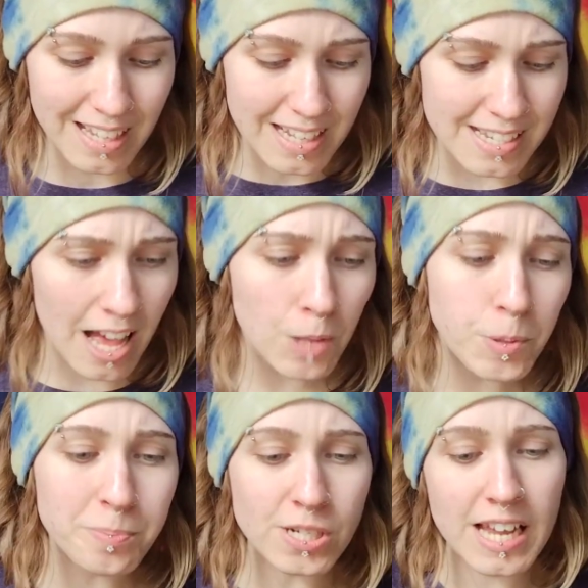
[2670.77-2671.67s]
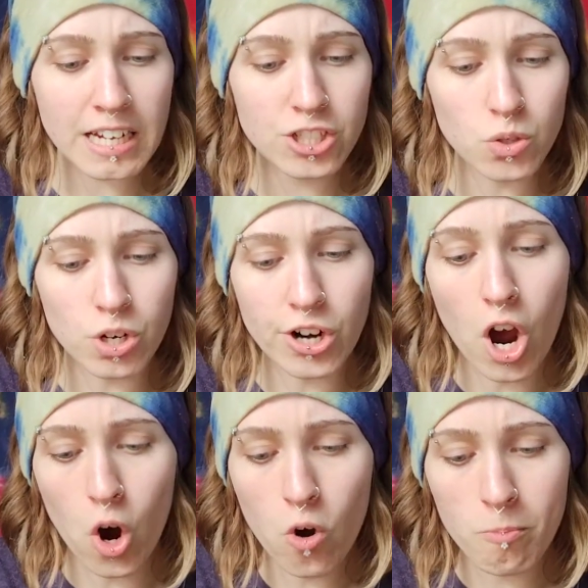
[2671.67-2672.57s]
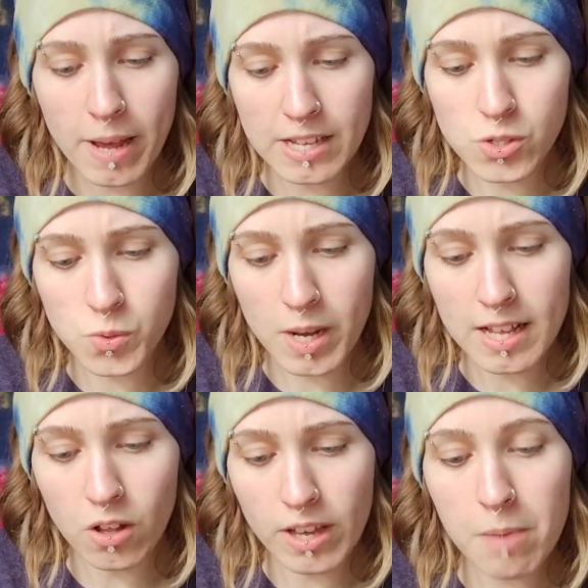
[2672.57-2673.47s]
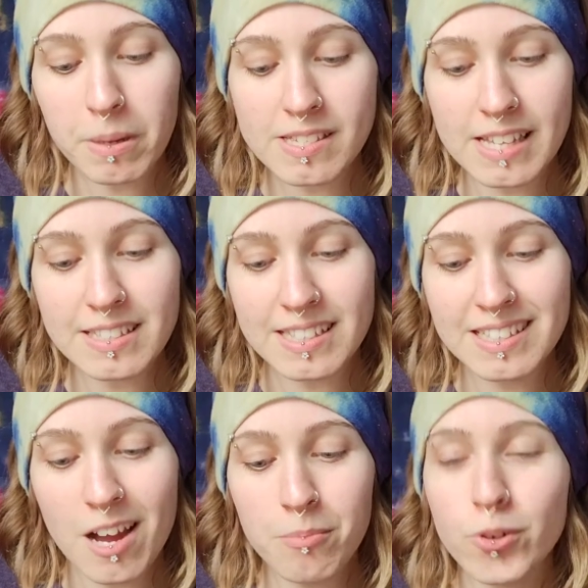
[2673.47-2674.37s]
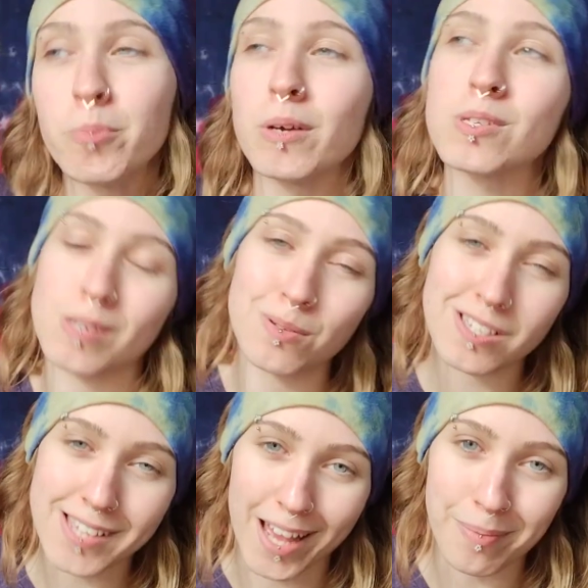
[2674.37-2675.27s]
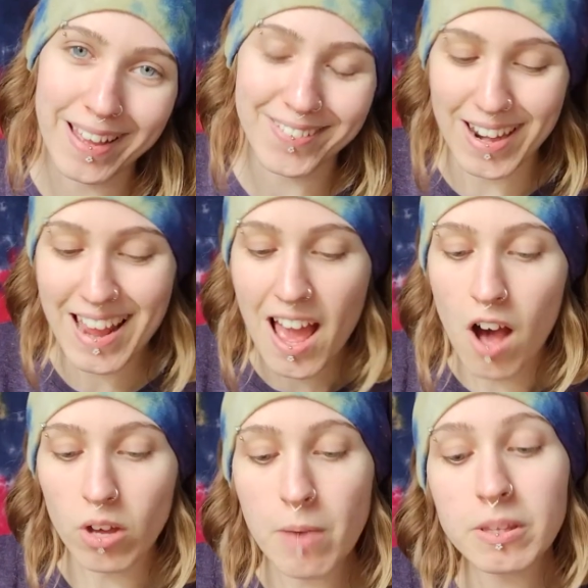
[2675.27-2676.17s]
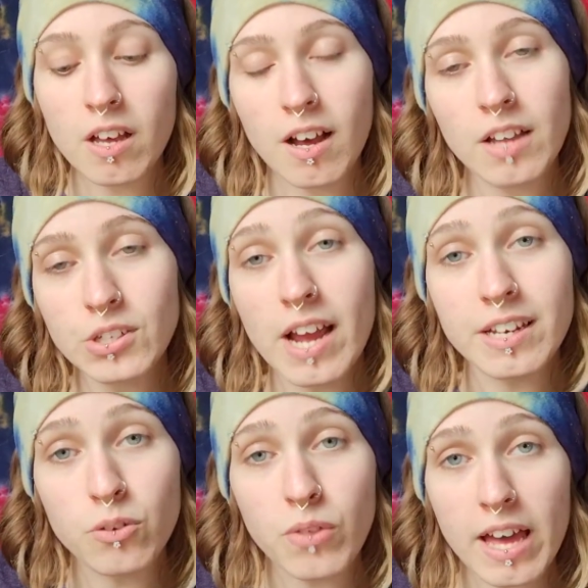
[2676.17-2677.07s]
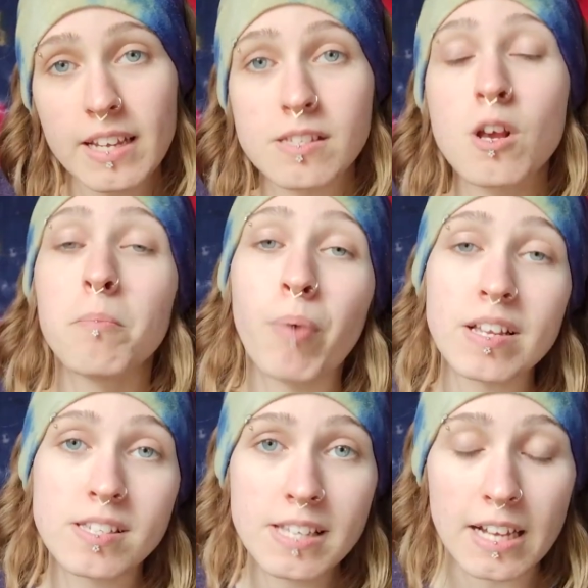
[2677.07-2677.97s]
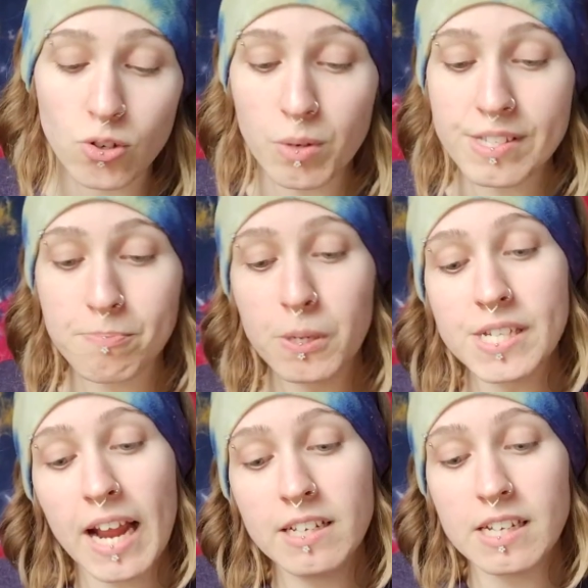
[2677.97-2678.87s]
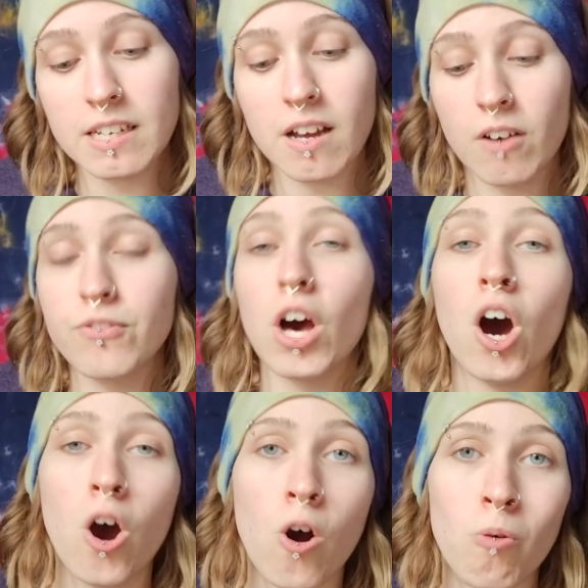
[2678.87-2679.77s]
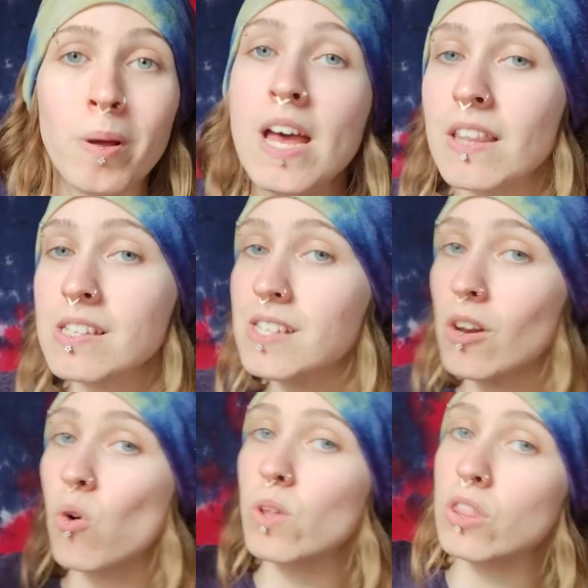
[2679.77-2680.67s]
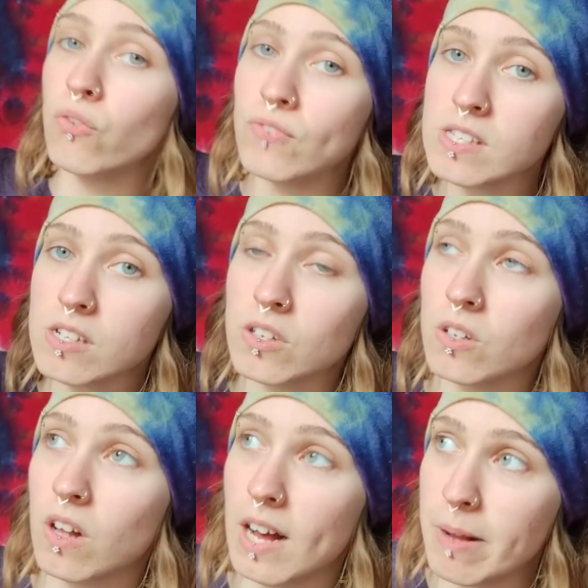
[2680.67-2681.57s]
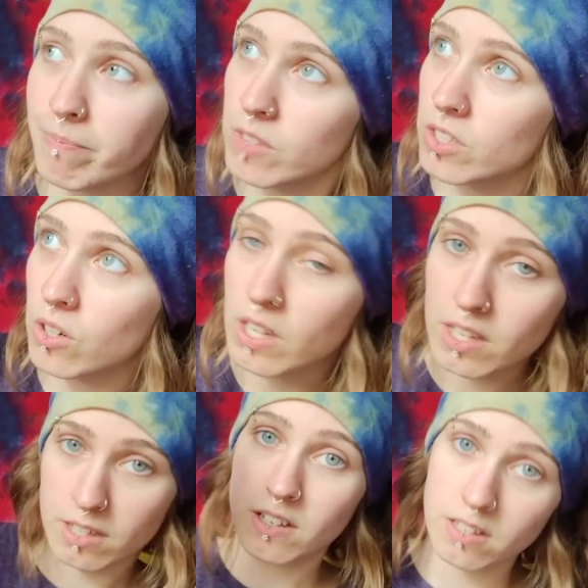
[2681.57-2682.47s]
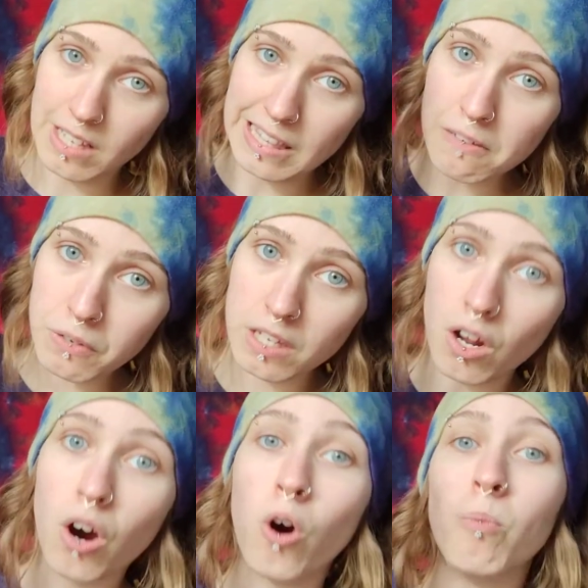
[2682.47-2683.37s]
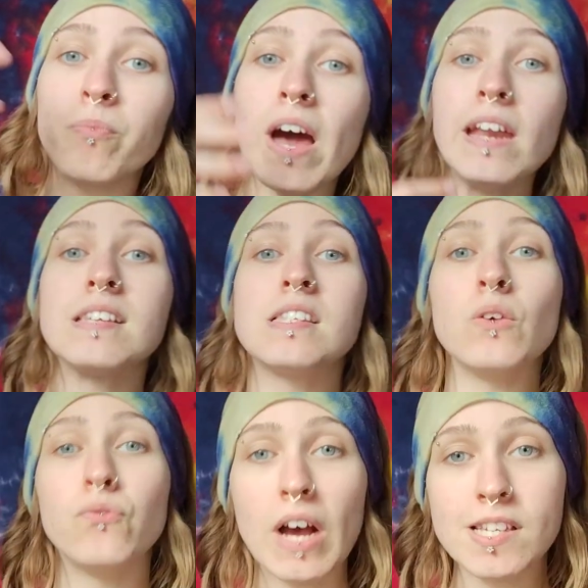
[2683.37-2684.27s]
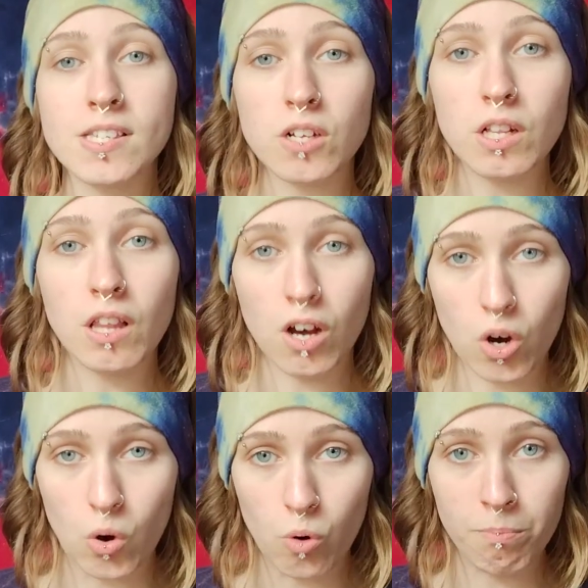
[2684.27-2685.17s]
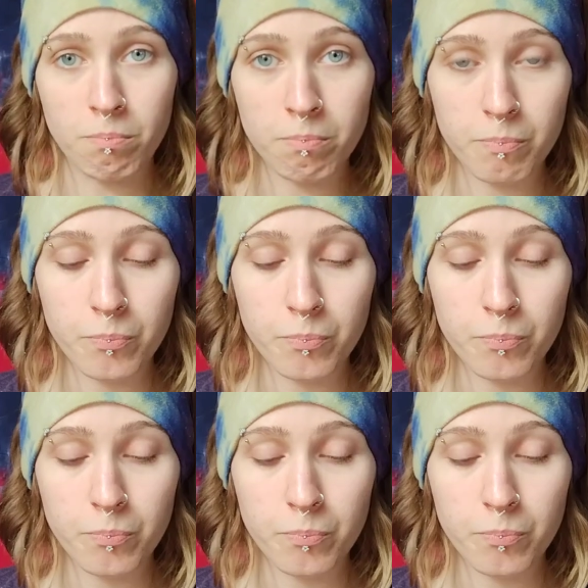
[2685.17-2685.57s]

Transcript: To help you protect your home as well, okay? Bastet did come through, but it was Sekhmet, right? Okay, but the other end of that is Bastet, who is protecting of the home. And that's not only the physical, the living home. That is the vessel home.